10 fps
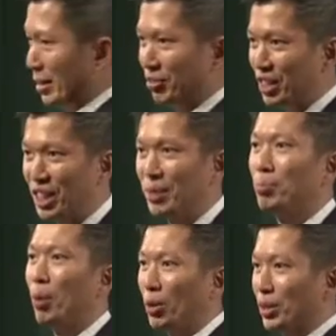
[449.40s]
the
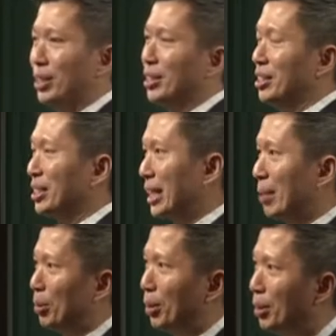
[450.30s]
first portal in
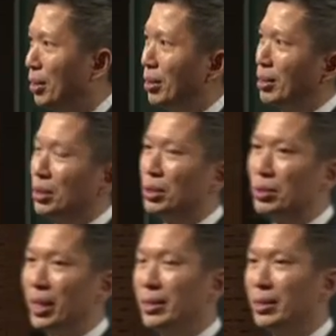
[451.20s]
Singapore to
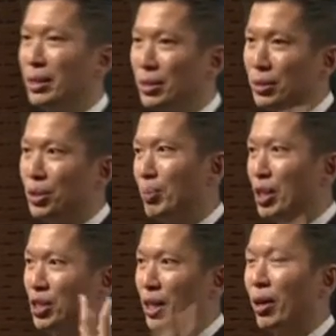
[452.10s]
create new
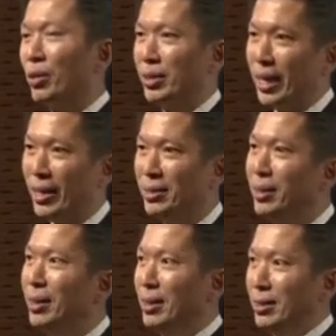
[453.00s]
special content
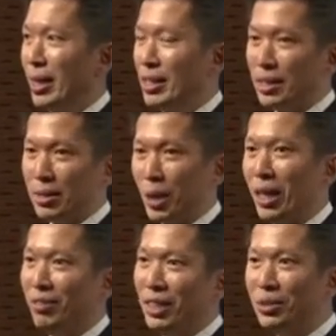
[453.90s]
that is
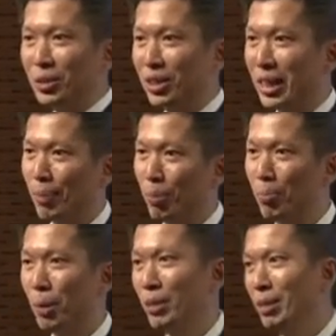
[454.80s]
relevant to the Singapore
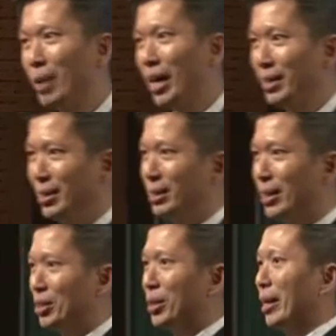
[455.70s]
property buyers
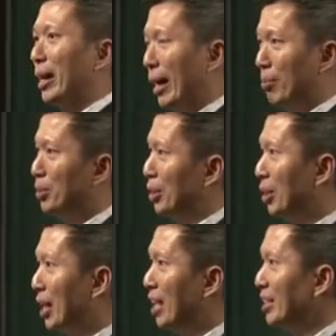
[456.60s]
that you can help your
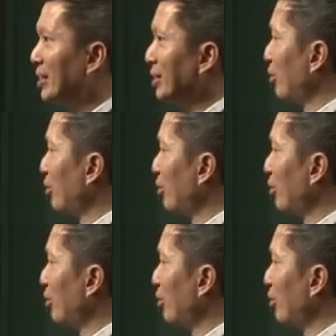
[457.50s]
clients.